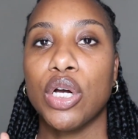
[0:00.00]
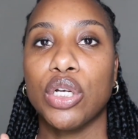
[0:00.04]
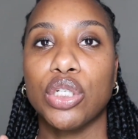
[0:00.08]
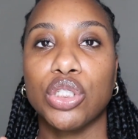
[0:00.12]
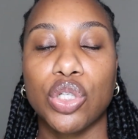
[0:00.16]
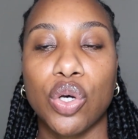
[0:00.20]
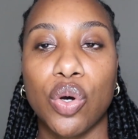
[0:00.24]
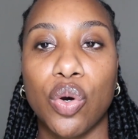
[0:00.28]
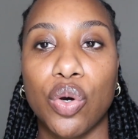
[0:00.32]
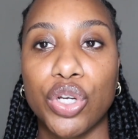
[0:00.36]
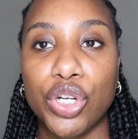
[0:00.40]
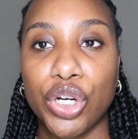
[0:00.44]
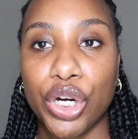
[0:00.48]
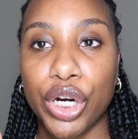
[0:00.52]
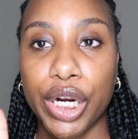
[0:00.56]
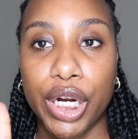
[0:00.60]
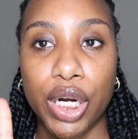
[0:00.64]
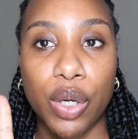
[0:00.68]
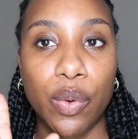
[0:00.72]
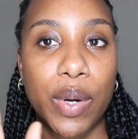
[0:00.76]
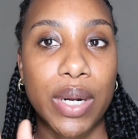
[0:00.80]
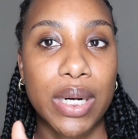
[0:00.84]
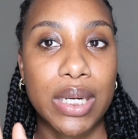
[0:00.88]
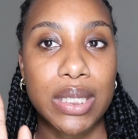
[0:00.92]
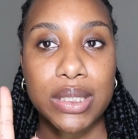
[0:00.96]
So you're
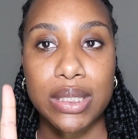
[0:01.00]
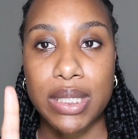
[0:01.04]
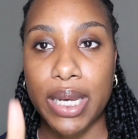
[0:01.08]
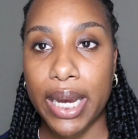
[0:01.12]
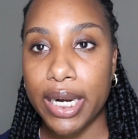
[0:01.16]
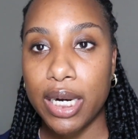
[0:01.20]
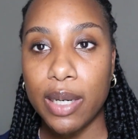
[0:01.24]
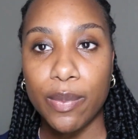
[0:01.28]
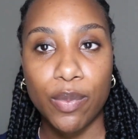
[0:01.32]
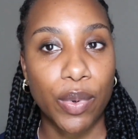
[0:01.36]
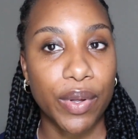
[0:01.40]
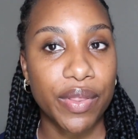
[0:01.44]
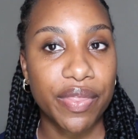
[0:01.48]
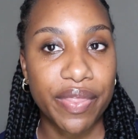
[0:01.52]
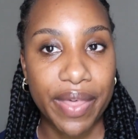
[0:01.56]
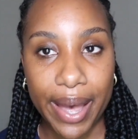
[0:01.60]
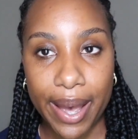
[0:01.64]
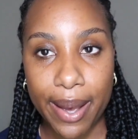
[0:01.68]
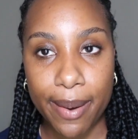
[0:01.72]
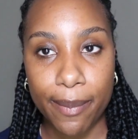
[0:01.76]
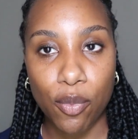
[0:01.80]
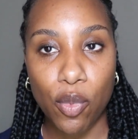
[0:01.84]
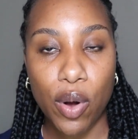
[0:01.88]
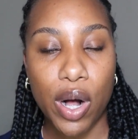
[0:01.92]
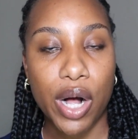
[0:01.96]
gonna wanna sign up with
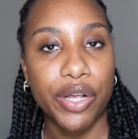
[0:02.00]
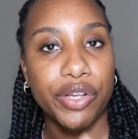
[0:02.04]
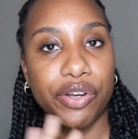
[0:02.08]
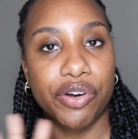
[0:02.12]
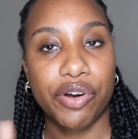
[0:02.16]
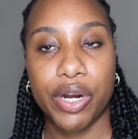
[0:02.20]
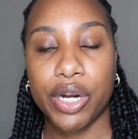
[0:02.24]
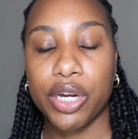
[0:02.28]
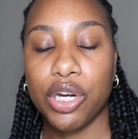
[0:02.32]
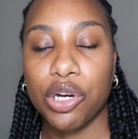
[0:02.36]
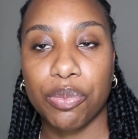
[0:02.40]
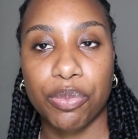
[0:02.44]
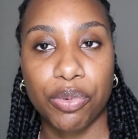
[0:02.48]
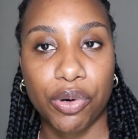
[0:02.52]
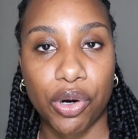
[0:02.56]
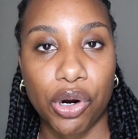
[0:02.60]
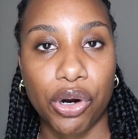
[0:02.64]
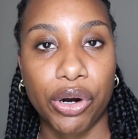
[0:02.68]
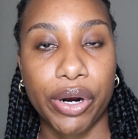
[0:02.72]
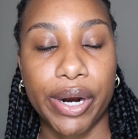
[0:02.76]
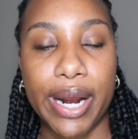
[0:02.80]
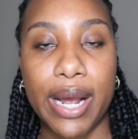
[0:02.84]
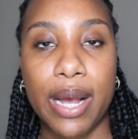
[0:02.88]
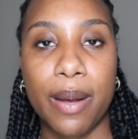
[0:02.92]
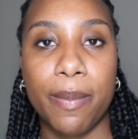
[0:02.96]
them while you're in your
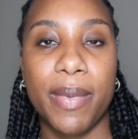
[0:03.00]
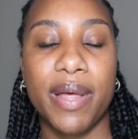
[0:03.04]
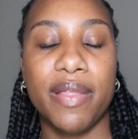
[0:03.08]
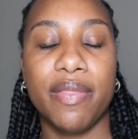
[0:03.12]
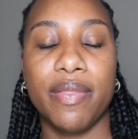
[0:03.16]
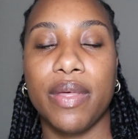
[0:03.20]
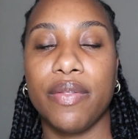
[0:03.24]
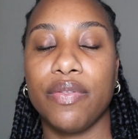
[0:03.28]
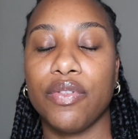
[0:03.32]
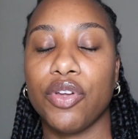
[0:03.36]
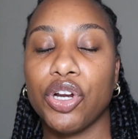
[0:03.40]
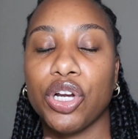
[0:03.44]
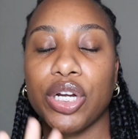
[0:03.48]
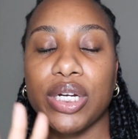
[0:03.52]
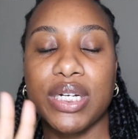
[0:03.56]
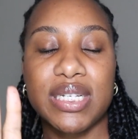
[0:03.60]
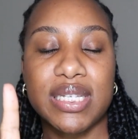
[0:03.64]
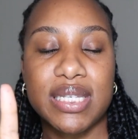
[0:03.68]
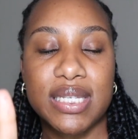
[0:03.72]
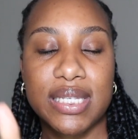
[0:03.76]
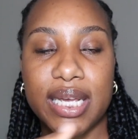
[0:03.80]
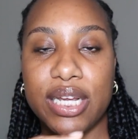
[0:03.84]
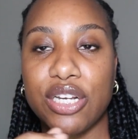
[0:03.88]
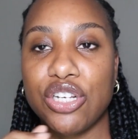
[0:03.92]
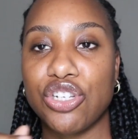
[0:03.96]
program and then they're gonna
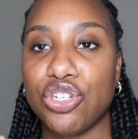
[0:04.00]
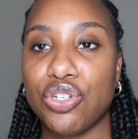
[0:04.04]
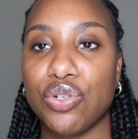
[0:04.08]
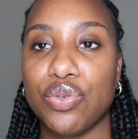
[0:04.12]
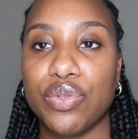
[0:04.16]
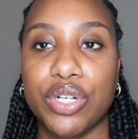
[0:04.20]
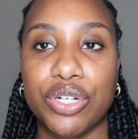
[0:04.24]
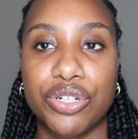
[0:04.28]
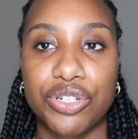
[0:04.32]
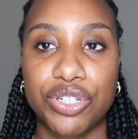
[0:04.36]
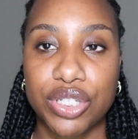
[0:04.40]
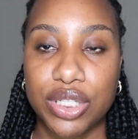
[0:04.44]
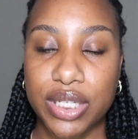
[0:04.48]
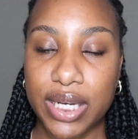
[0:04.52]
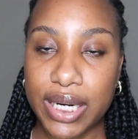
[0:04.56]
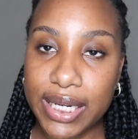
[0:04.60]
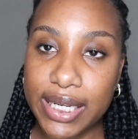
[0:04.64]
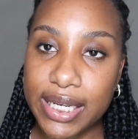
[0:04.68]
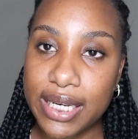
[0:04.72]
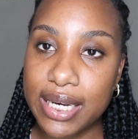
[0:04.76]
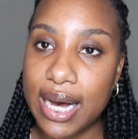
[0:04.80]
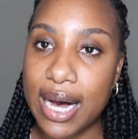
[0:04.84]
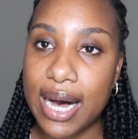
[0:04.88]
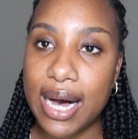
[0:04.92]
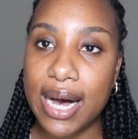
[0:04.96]
send you their
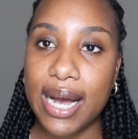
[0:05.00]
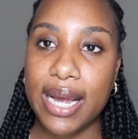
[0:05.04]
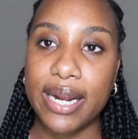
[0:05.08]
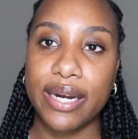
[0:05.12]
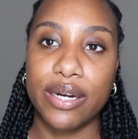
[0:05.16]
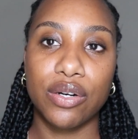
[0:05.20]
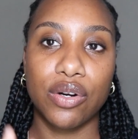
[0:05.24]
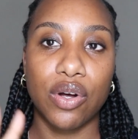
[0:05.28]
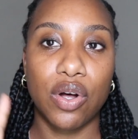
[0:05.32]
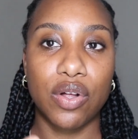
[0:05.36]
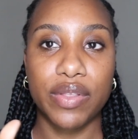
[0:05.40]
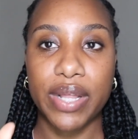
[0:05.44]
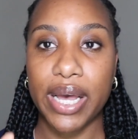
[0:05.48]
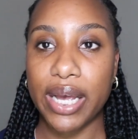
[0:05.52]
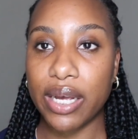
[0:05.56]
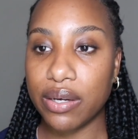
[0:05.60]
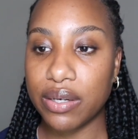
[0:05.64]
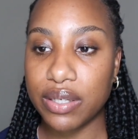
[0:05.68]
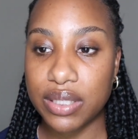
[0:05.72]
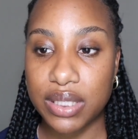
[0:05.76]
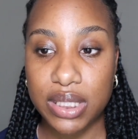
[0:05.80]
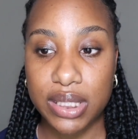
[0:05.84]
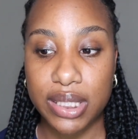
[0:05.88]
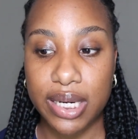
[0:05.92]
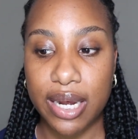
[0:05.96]
study guide and all that
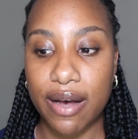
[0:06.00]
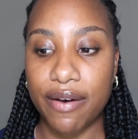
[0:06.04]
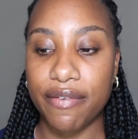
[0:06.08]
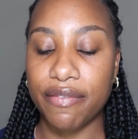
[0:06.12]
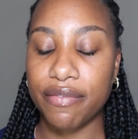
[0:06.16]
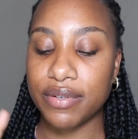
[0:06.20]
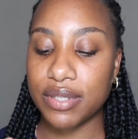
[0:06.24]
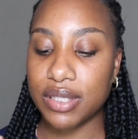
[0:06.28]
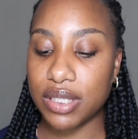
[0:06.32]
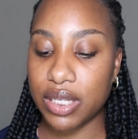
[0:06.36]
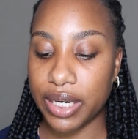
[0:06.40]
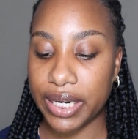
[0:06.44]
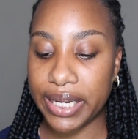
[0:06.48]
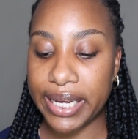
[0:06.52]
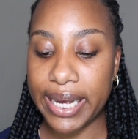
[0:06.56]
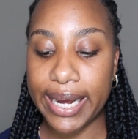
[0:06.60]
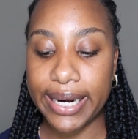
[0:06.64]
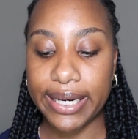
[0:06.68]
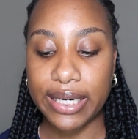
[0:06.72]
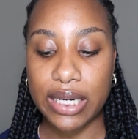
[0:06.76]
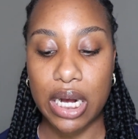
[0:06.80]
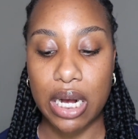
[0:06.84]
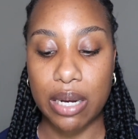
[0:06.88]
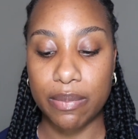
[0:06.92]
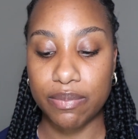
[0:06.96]
good stuff. Study
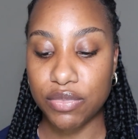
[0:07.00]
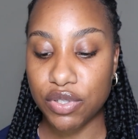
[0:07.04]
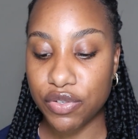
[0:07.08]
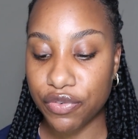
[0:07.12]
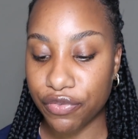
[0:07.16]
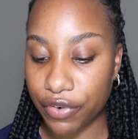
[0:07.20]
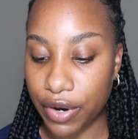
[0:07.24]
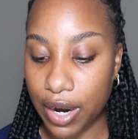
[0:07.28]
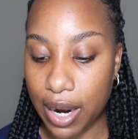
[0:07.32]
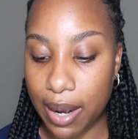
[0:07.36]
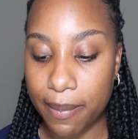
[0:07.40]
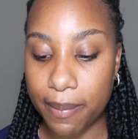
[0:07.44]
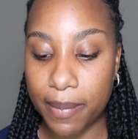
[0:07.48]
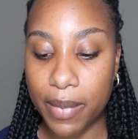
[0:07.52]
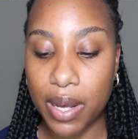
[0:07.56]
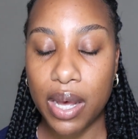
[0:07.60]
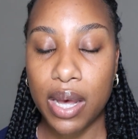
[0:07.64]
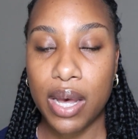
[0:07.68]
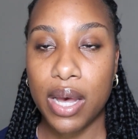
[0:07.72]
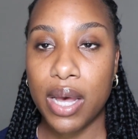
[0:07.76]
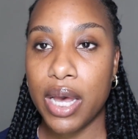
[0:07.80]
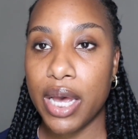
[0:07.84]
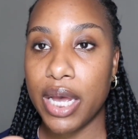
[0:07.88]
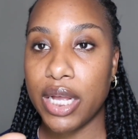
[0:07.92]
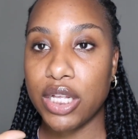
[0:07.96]
guide comes from,
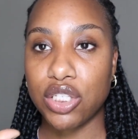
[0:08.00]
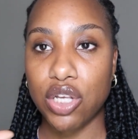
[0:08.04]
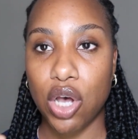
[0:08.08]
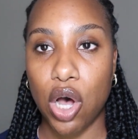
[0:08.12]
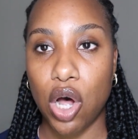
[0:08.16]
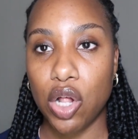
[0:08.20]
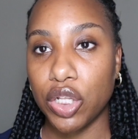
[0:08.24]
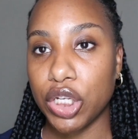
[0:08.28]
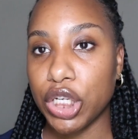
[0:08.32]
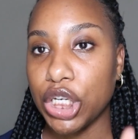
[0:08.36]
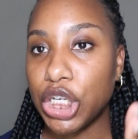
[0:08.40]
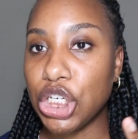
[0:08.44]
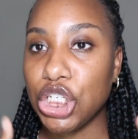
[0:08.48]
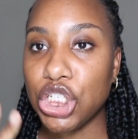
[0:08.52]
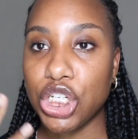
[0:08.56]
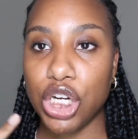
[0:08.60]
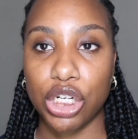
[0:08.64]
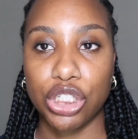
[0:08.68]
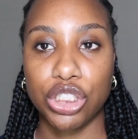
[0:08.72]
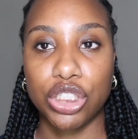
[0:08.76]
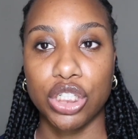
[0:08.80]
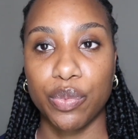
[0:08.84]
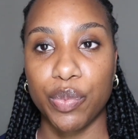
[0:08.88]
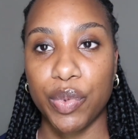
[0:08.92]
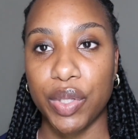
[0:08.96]
it's all in
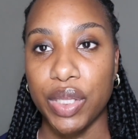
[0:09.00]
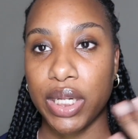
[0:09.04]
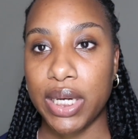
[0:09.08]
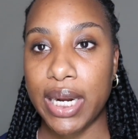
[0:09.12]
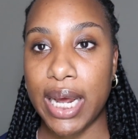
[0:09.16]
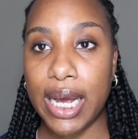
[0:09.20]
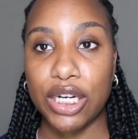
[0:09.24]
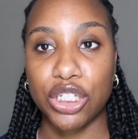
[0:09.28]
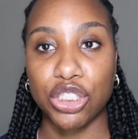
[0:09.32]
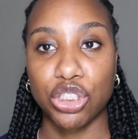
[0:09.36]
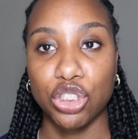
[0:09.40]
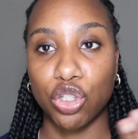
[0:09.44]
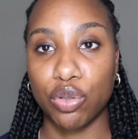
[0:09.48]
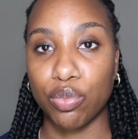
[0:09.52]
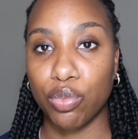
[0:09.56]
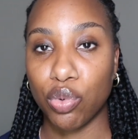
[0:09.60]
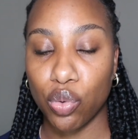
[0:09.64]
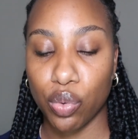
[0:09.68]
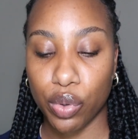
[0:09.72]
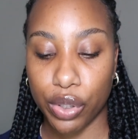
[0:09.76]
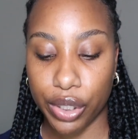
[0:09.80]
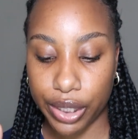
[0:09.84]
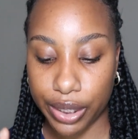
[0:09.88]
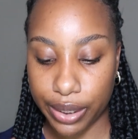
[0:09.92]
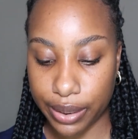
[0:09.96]
conjunction with the National
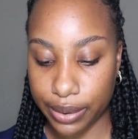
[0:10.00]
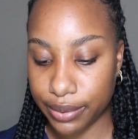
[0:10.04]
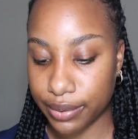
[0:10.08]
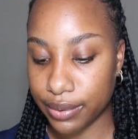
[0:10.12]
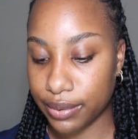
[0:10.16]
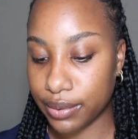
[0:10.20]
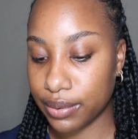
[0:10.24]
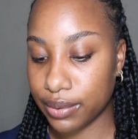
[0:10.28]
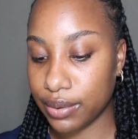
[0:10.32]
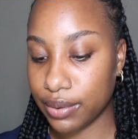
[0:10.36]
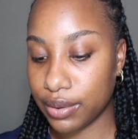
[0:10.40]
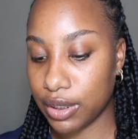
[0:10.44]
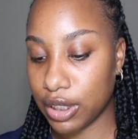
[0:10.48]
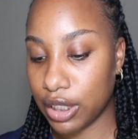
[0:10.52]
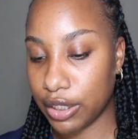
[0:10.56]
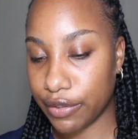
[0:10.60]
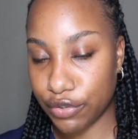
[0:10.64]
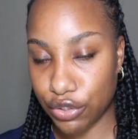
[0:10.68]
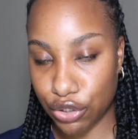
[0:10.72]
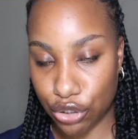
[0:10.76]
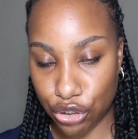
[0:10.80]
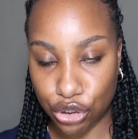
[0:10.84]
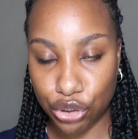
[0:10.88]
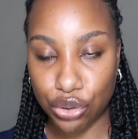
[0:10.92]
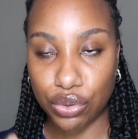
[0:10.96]
Board of uh,
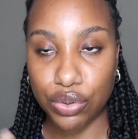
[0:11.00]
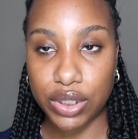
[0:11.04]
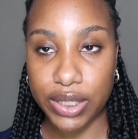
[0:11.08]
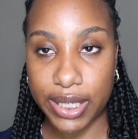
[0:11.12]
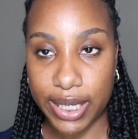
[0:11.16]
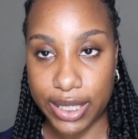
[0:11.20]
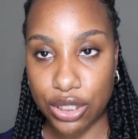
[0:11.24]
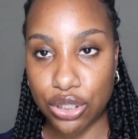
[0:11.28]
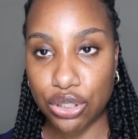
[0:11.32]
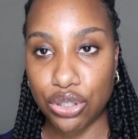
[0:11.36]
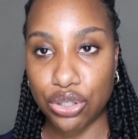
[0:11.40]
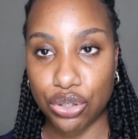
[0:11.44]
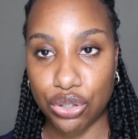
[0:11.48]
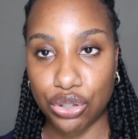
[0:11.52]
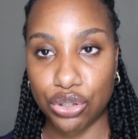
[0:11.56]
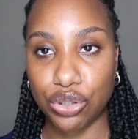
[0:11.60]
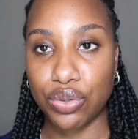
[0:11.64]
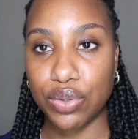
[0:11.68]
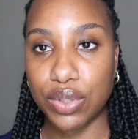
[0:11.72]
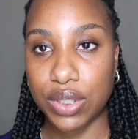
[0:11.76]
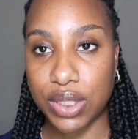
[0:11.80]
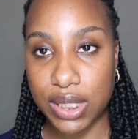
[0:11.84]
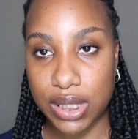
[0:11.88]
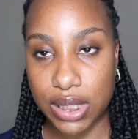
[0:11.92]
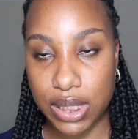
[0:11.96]
surgical techs and
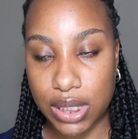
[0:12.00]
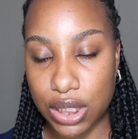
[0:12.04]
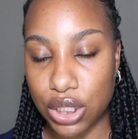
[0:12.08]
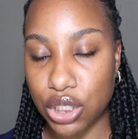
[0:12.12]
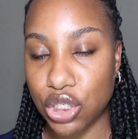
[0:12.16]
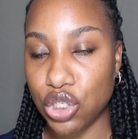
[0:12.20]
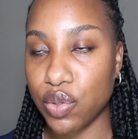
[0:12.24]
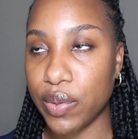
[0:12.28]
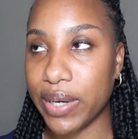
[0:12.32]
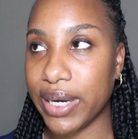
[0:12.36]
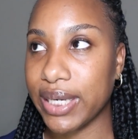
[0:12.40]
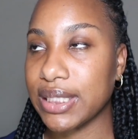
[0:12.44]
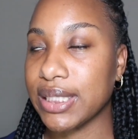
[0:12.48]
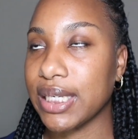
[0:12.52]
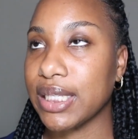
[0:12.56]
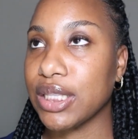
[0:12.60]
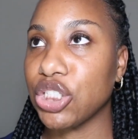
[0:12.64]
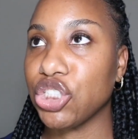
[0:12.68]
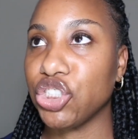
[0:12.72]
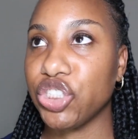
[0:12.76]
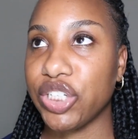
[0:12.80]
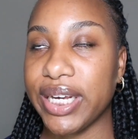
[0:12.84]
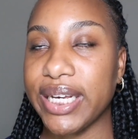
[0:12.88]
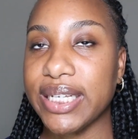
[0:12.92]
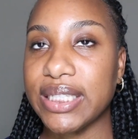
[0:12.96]
surgical assistants. You guys get
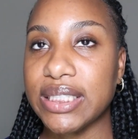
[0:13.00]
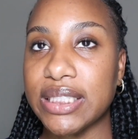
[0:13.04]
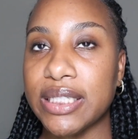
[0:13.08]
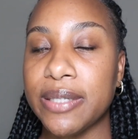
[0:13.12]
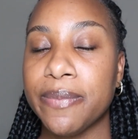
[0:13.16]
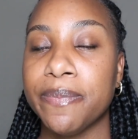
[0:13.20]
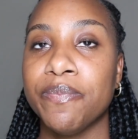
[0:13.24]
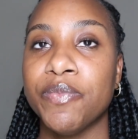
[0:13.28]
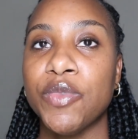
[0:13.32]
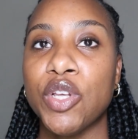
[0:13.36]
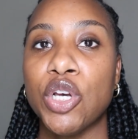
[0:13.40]
the gist.